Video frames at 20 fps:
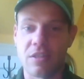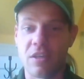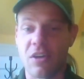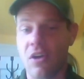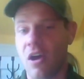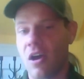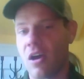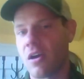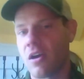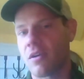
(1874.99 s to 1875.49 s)
There
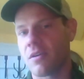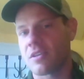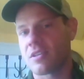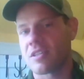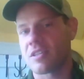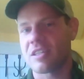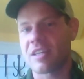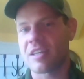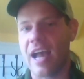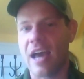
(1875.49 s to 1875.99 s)
are
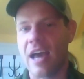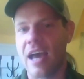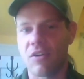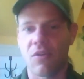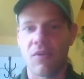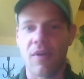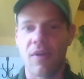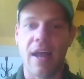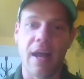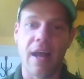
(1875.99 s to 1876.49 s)
scattered
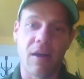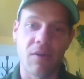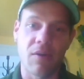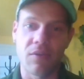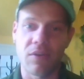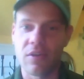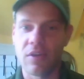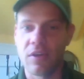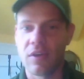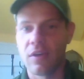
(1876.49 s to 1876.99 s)

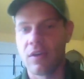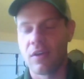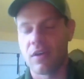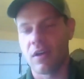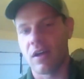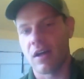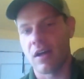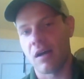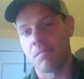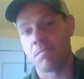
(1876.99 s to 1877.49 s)
around
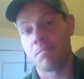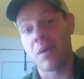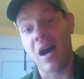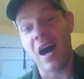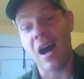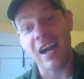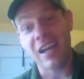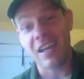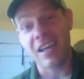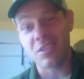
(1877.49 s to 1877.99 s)

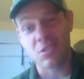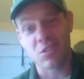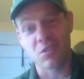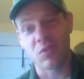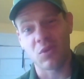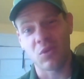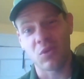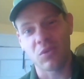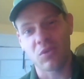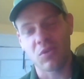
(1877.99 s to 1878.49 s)
pockets of
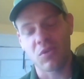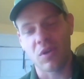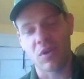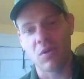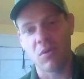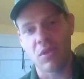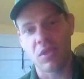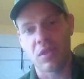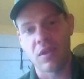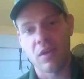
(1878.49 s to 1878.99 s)
old
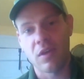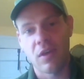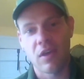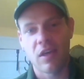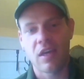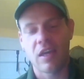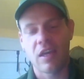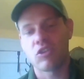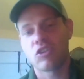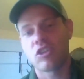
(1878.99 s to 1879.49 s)
growth.
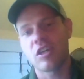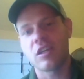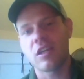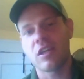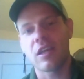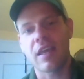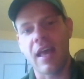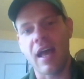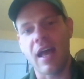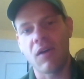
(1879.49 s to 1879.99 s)
In
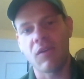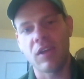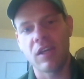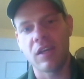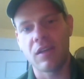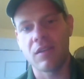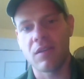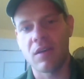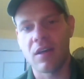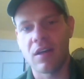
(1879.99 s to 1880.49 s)
Chittenden
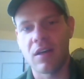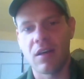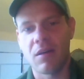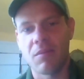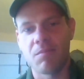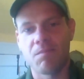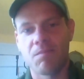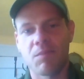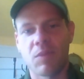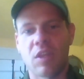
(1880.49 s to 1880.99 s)
County,
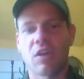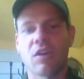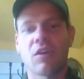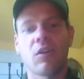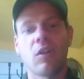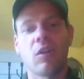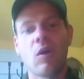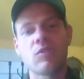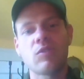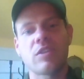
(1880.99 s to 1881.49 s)
the
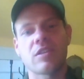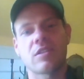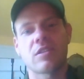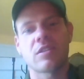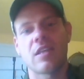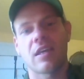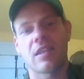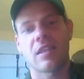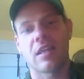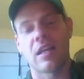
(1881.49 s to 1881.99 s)
closest
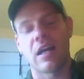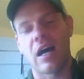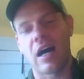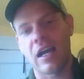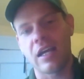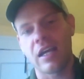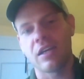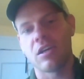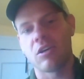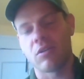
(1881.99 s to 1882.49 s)
thing that
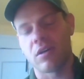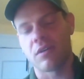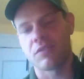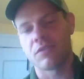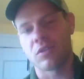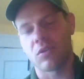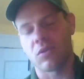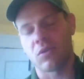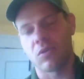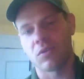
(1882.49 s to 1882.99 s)
I know of
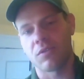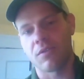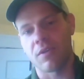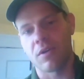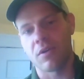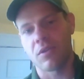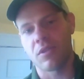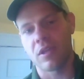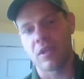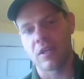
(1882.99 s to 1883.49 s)
to old
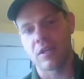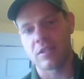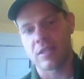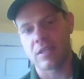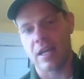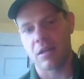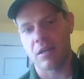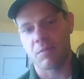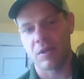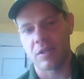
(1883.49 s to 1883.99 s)
growth is
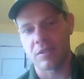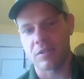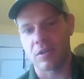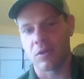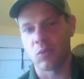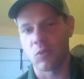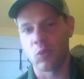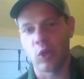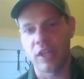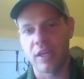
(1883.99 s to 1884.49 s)
at a place
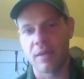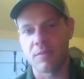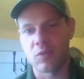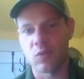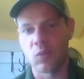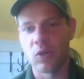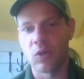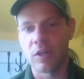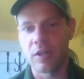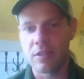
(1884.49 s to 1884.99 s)
called Williams
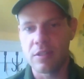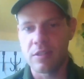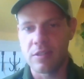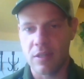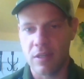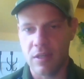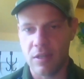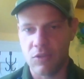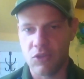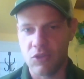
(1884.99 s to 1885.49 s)
Woods
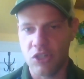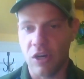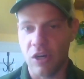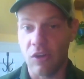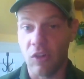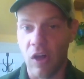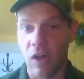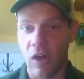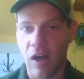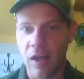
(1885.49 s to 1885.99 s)
in
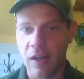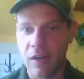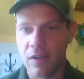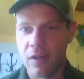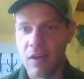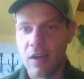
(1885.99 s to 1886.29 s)
Charlotte.